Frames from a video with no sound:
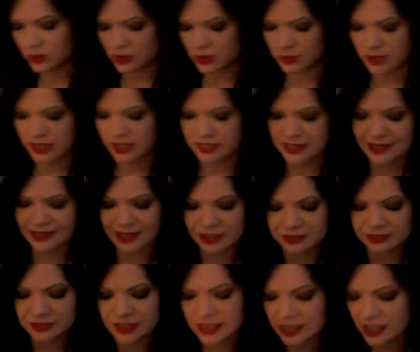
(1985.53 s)

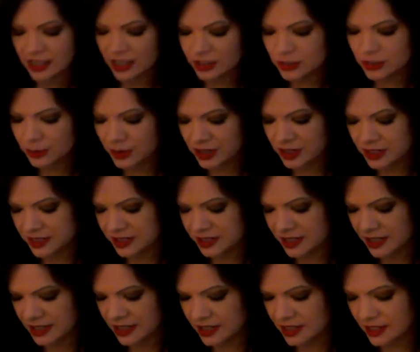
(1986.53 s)
myself, the
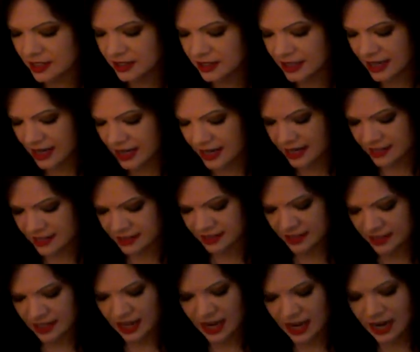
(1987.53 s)
person that
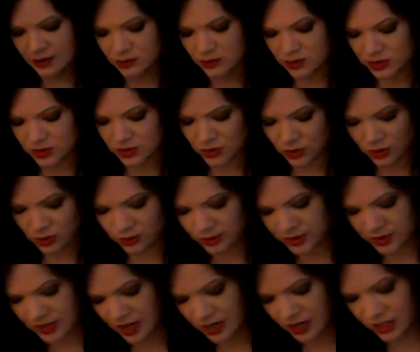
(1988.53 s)
I was told was
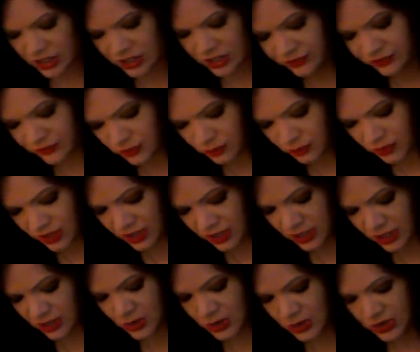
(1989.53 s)
not good for
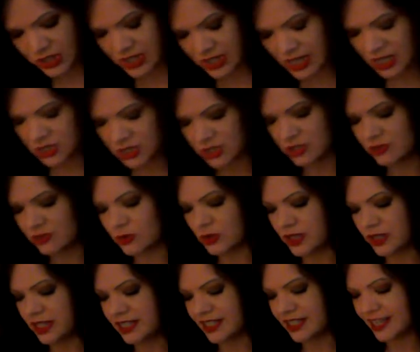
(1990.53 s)
me or that I should
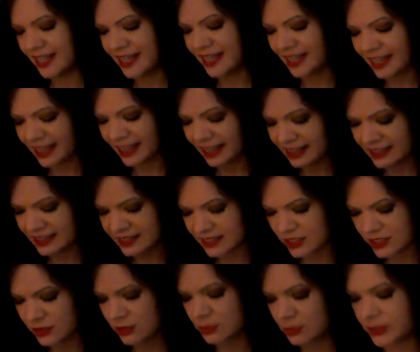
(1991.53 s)
avoid is
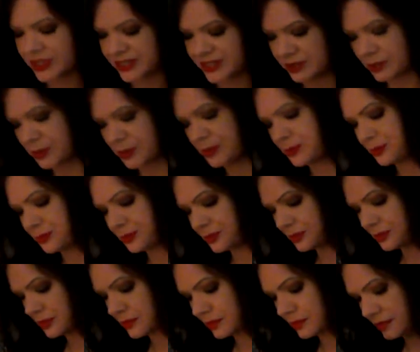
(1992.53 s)
irreplaceable.
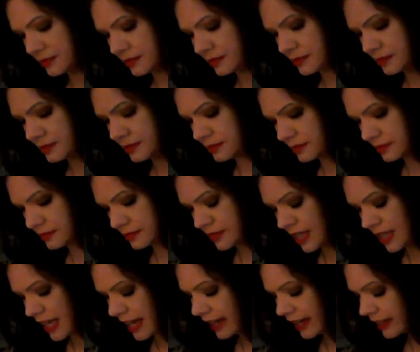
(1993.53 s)

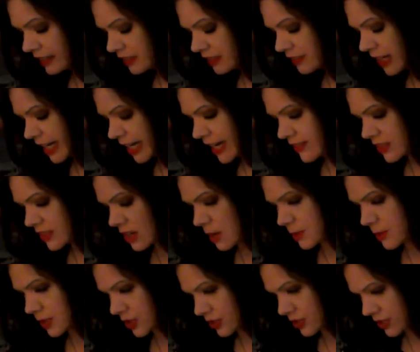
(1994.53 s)
And if I have an
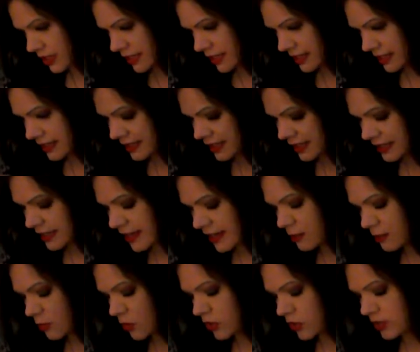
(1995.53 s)
opportunity to see
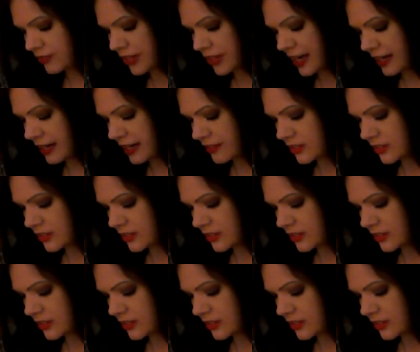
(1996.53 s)
them, or if I have an